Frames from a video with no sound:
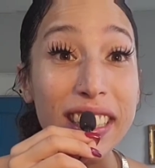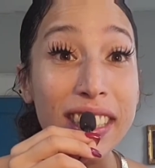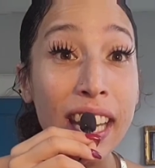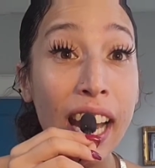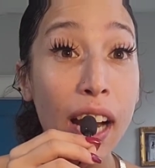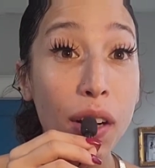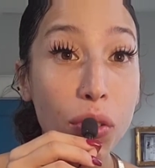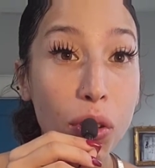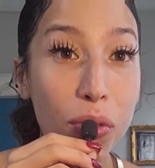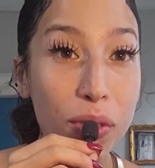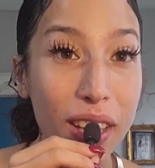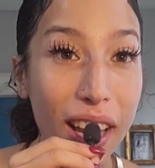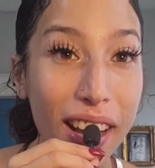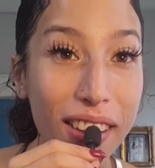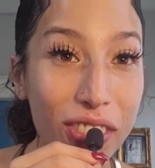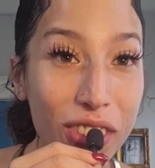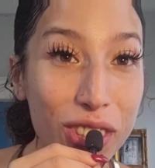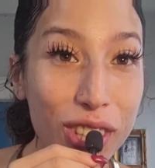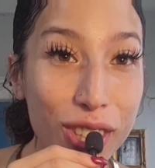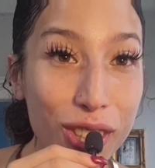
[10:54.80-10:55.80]
tarot
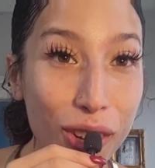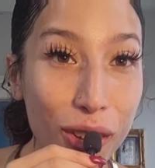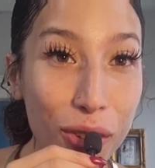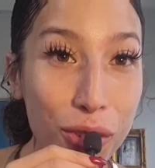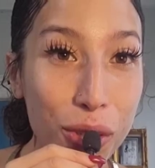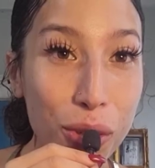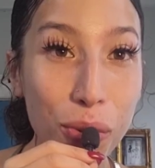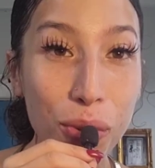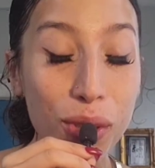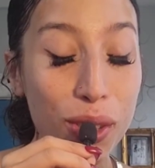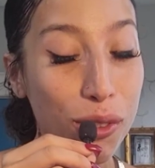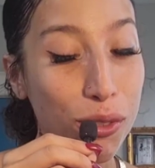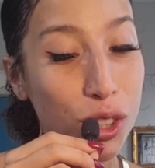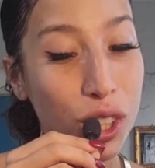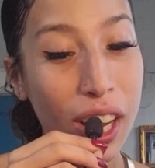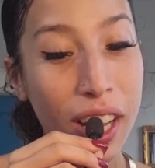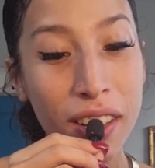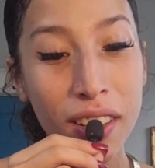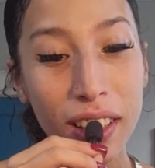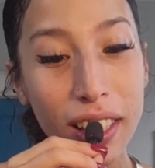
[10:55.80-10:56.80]
yet. This is all intuitive
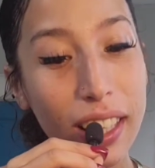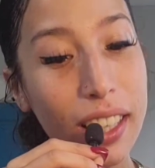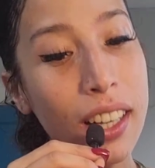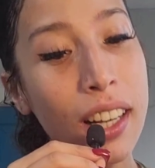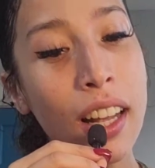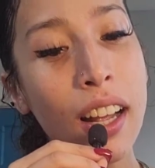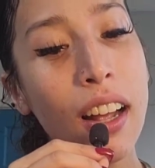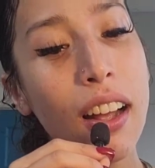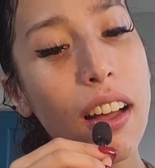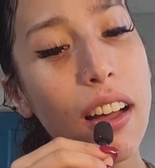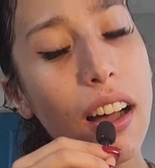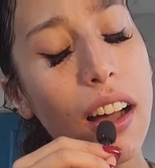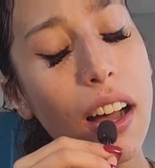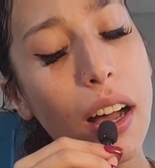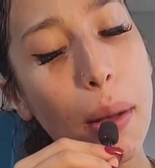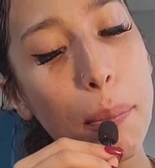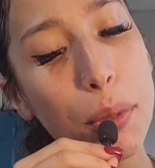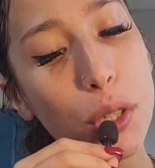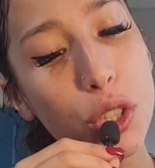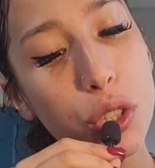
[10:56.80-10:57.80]
channeling.
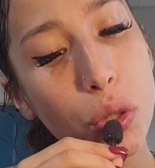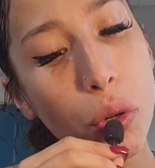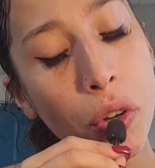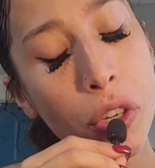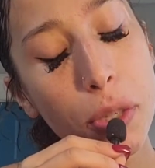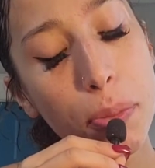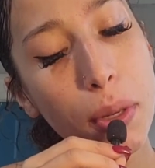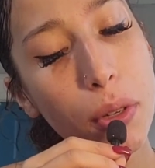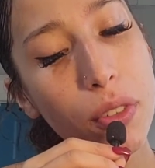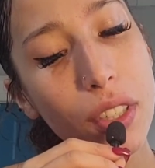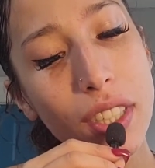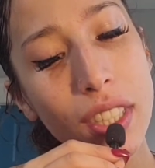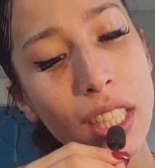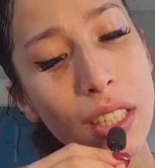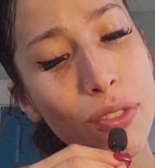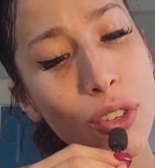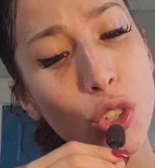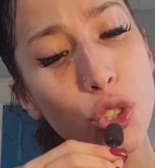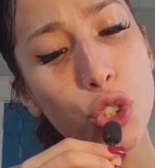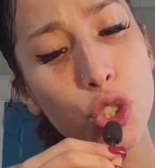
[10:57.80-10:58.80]
But you're going to be
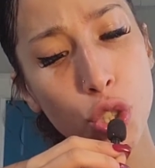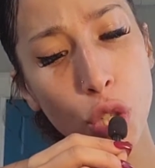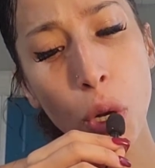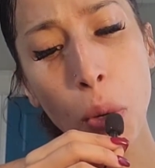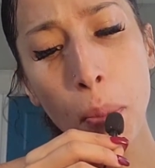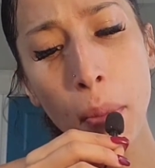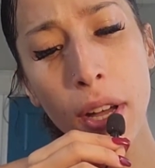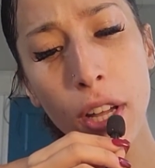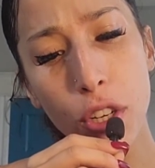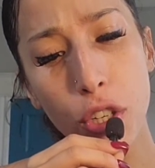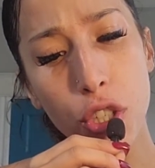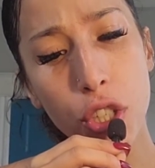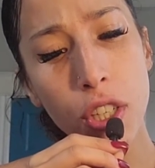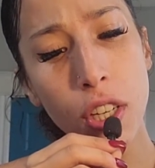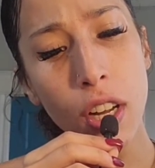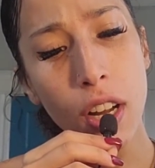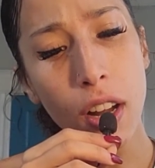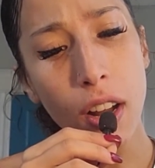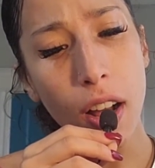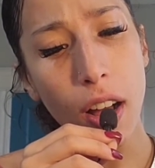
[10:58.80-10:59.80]
receiving so much
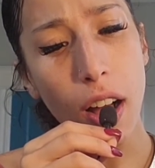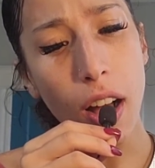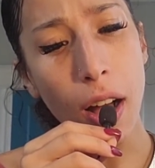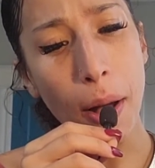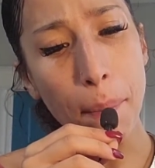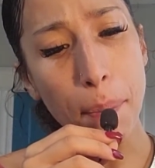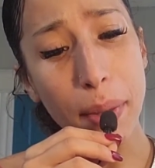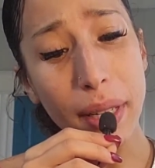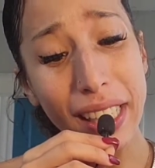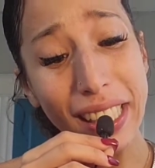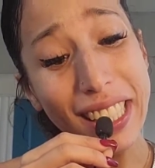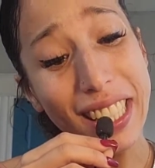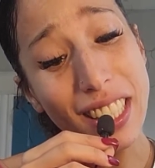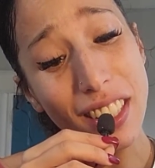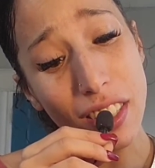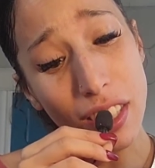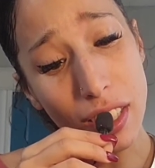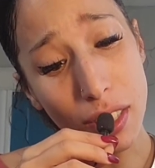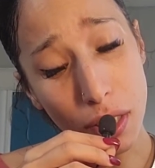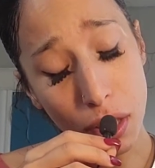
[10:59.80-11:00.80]
because
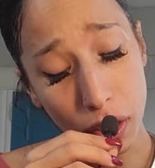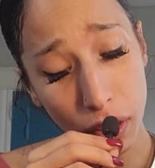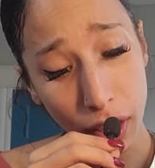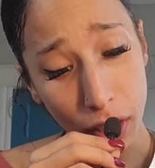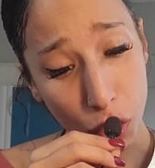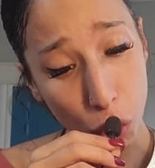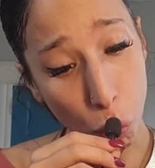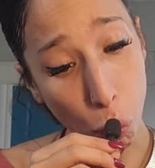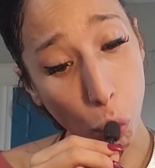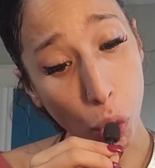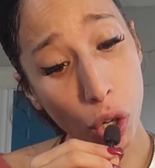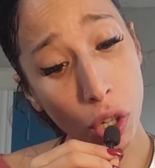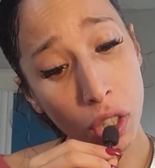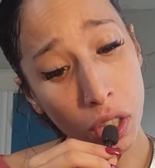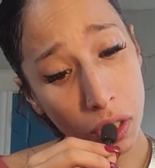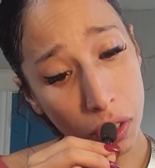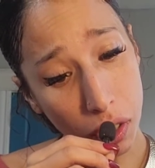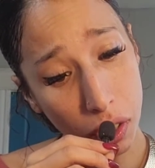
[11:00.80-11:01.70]
this work,